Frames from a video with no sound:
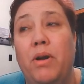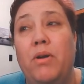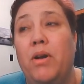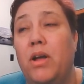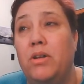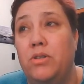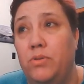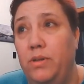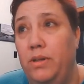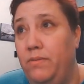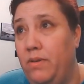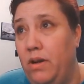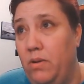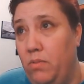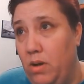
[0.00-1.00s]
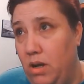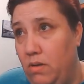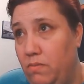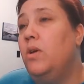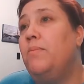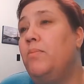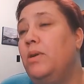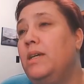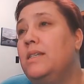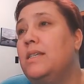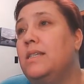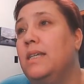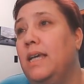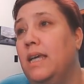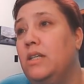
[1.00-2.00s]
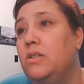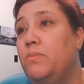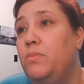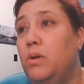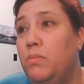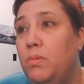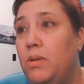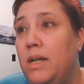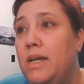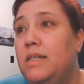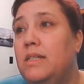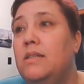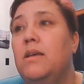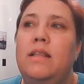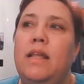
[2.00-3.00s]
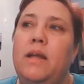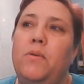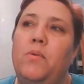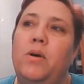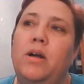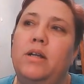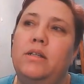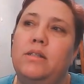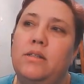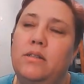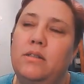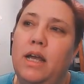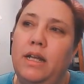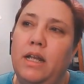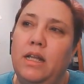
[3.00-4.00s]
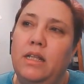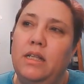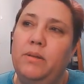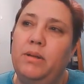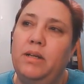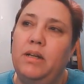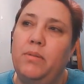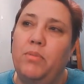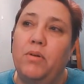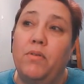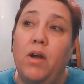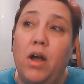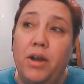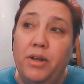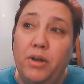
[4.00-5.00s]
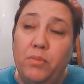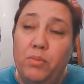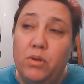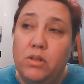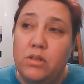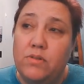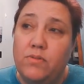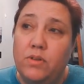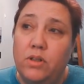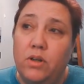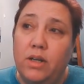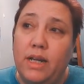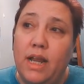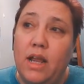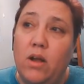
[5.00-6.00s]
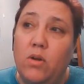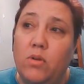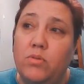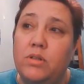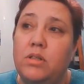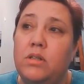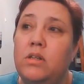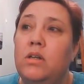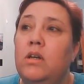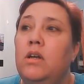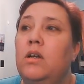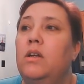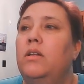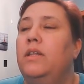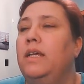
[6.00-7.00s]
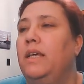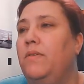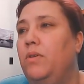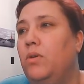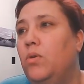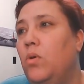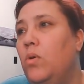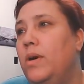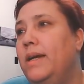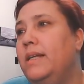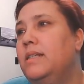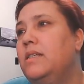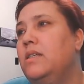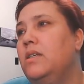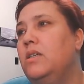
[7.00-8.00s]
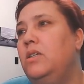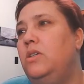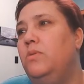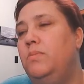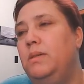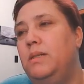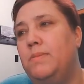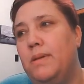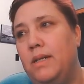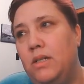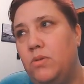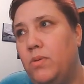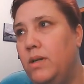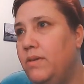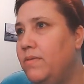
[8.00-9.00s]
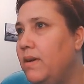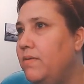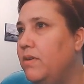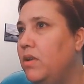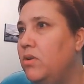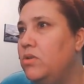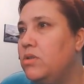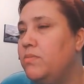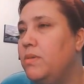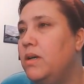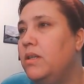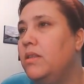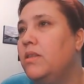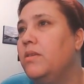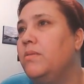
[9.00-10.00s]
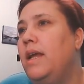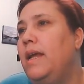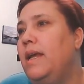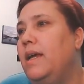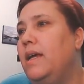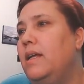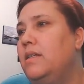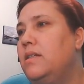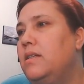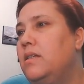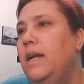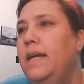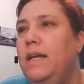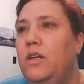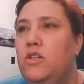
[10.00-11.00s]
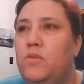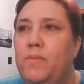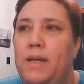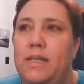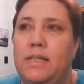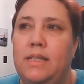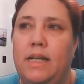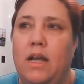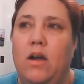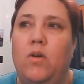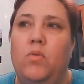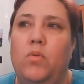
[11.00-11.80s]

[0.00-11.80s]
not doing very well. Brings us again to BookBlaze. They want an unlimited number of audiobooks for your account. They give you coins. You would be spending $25 a month. And here's basically how it